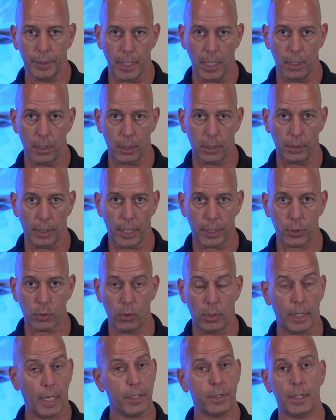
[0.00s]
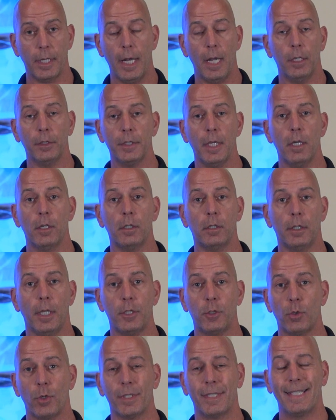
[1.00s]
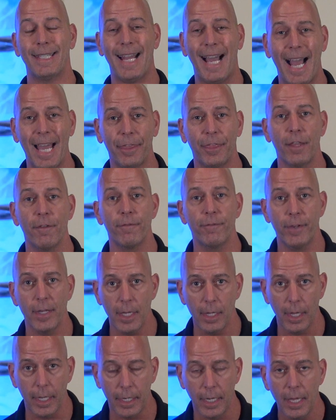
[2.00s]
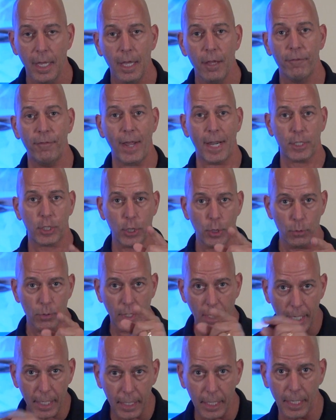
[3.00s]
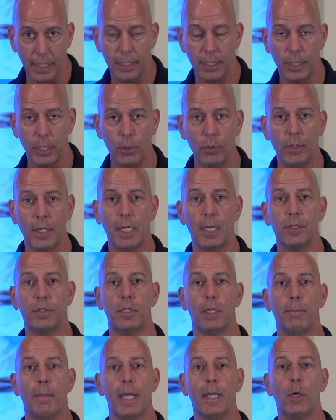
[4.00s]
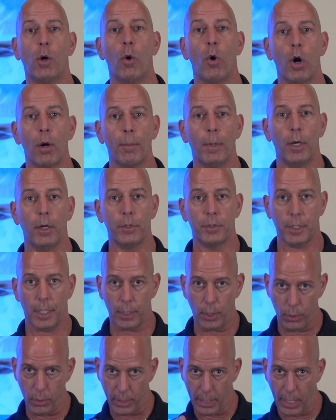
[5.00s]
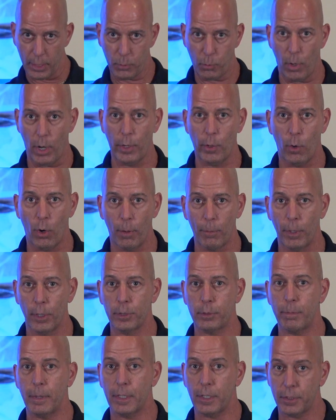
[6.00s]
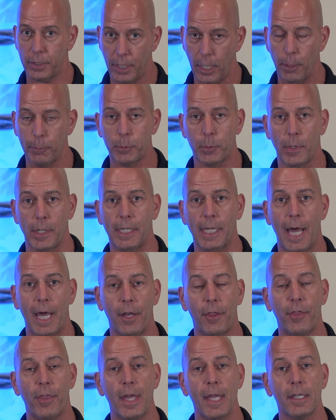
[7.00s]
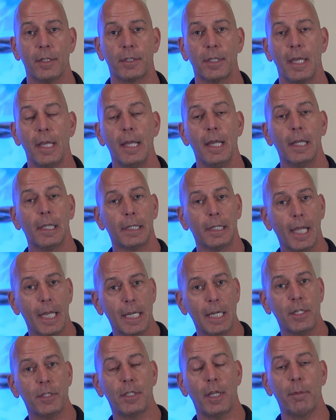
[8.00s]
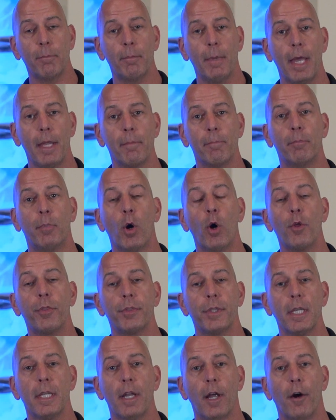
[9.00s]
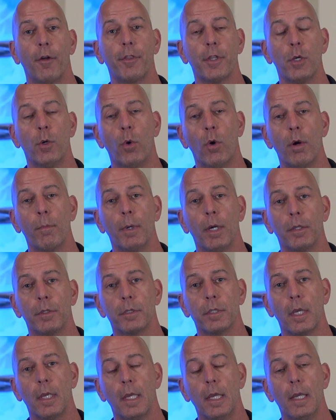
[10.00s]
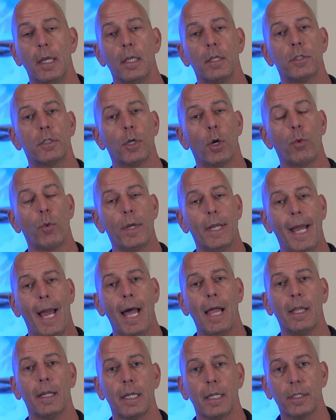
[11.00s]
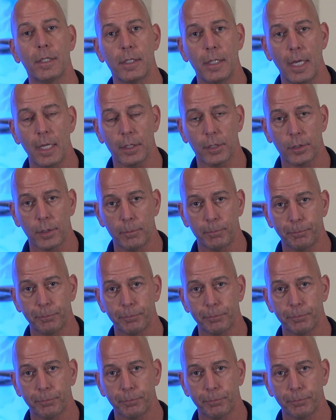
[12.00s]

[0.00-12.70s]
D L cholesterol. And I said L D L cholesterol is not the villain. In fact, you need it. You need it to make hormones. I know you guys want hormones because it helps with a lot of things. Ladies and men both need healthy hormones. So reality is this.